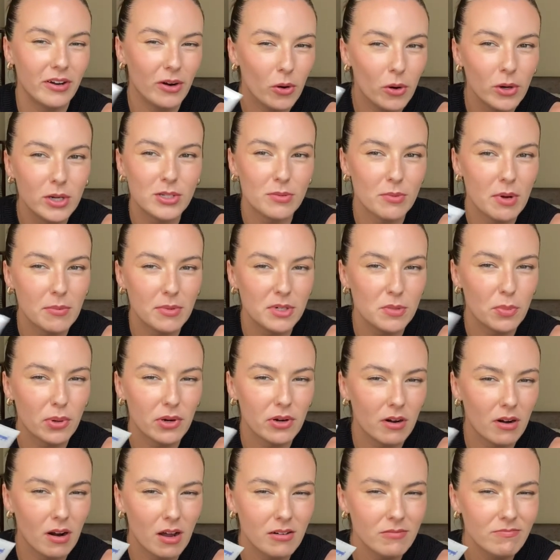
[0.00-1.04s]
always remember to put
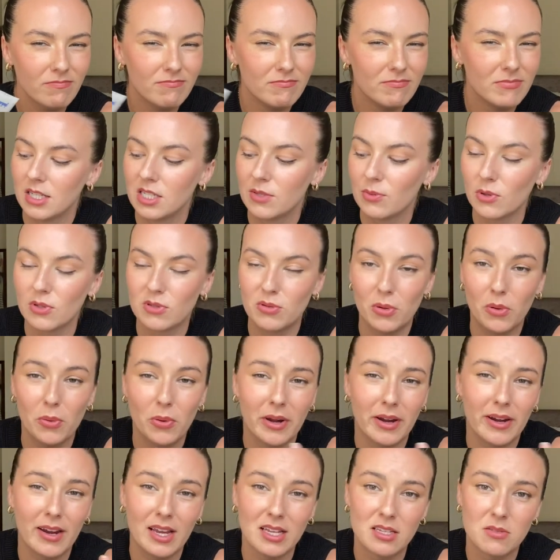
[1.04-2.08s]
it on. Supposed to be
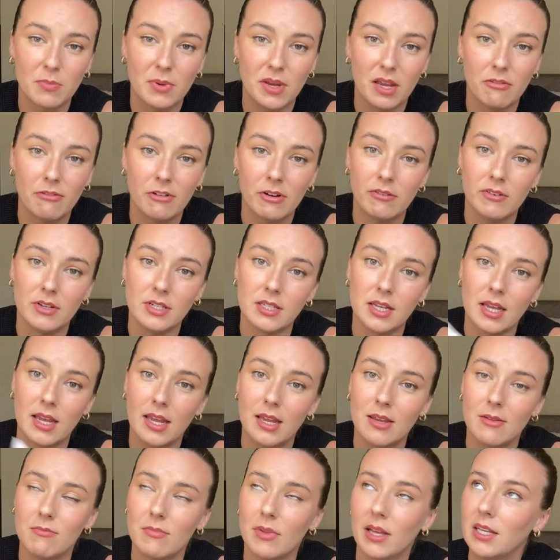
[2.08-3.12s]
wearing SPF every
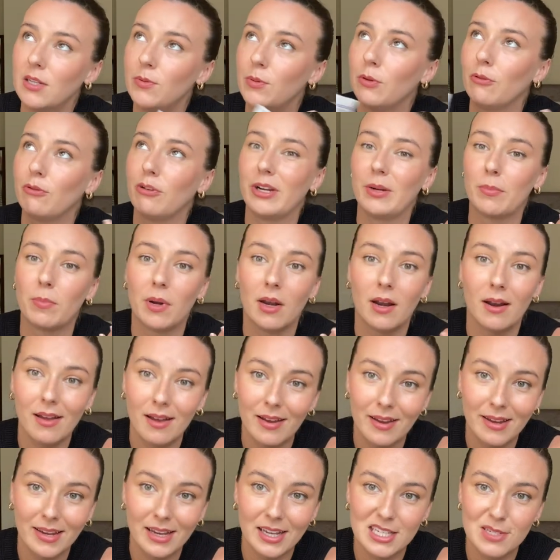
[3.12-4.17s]
day, meant to be
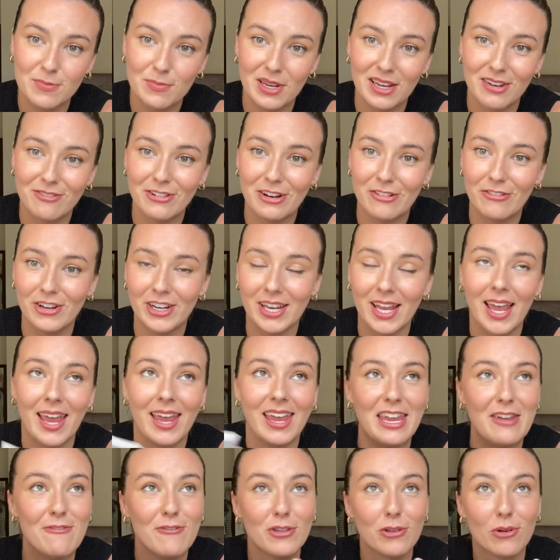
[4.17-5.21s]
reapplying SPF every day,
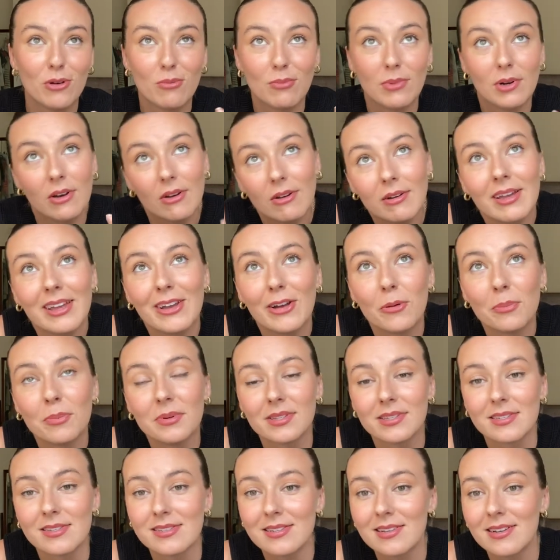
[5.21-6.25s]
even though I'm looking up at
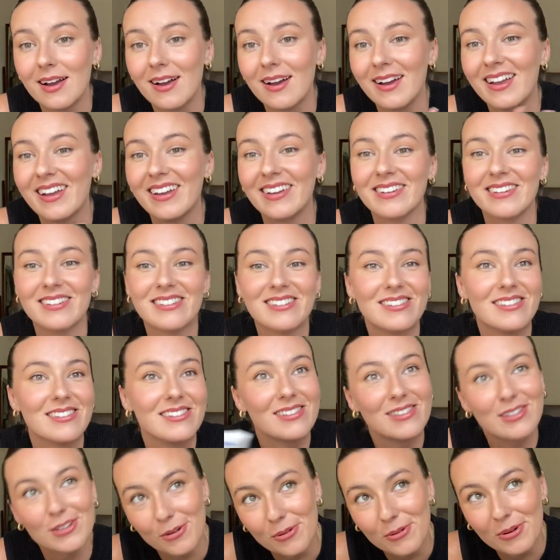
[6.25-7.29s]
the sky and it's
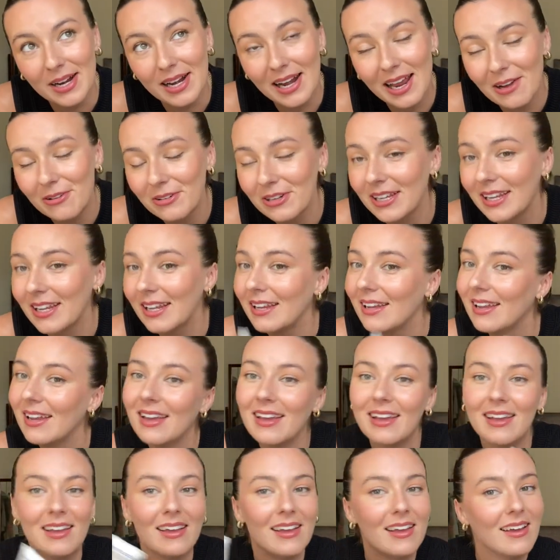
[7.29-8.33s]
so cloudy.
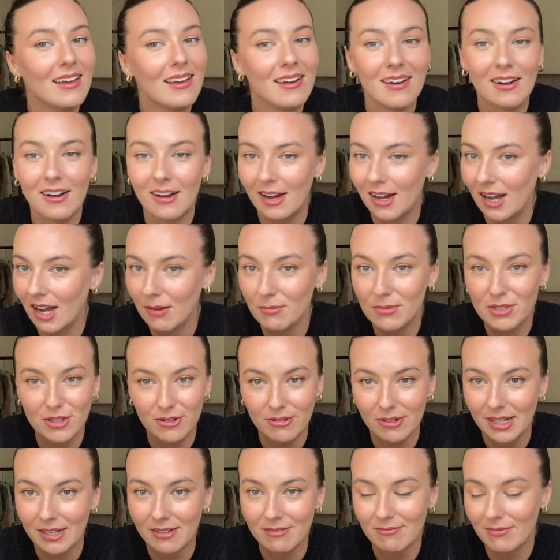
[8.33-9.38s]
I'm
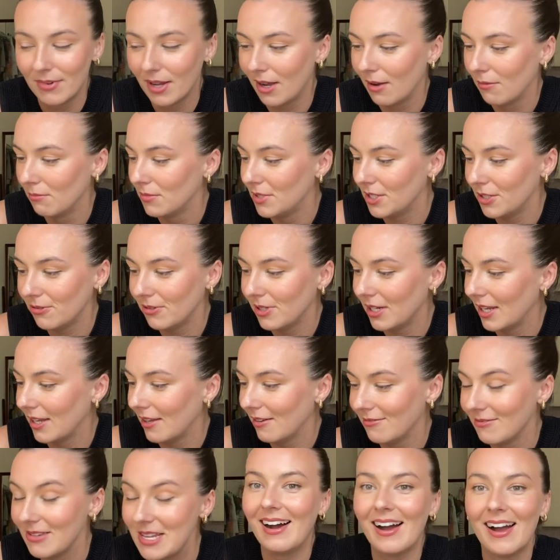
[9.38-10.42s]
doing it.
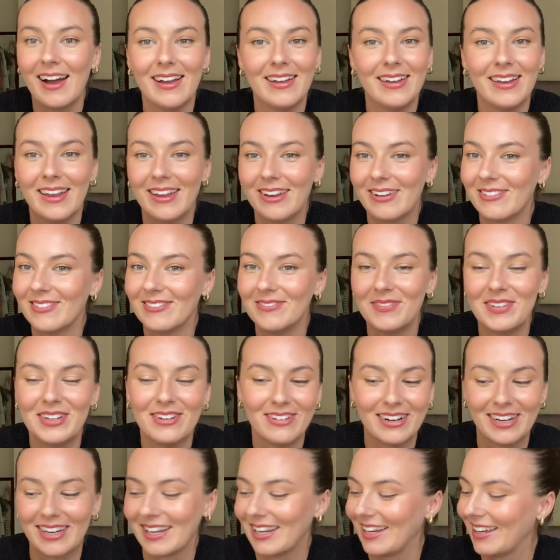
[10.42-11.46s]
I ain't gonna be
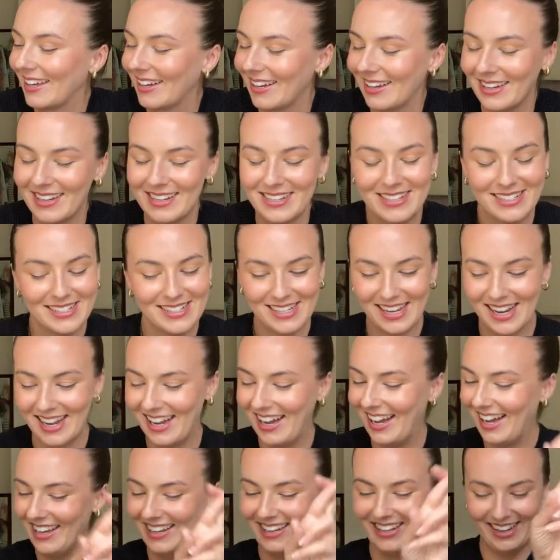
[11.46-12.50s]
wrinkly, guys.
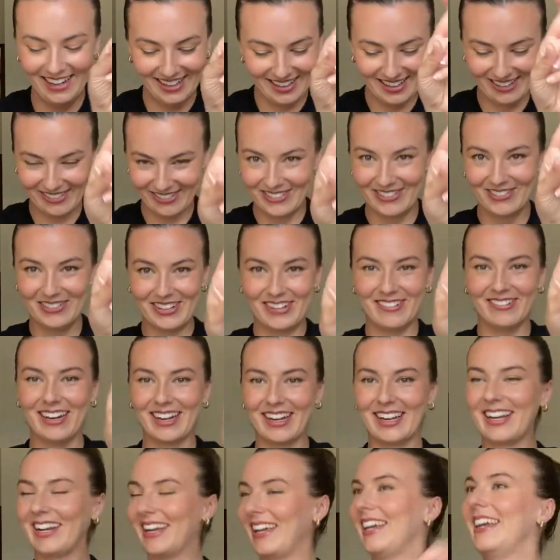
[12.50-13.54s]
I ain't gonna be
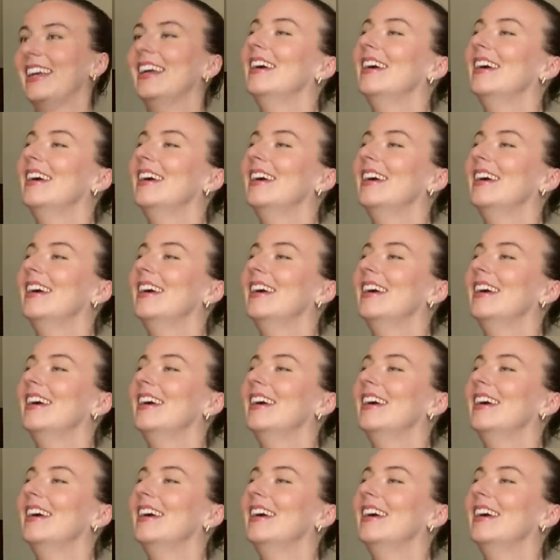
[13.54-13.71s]
wrinkly.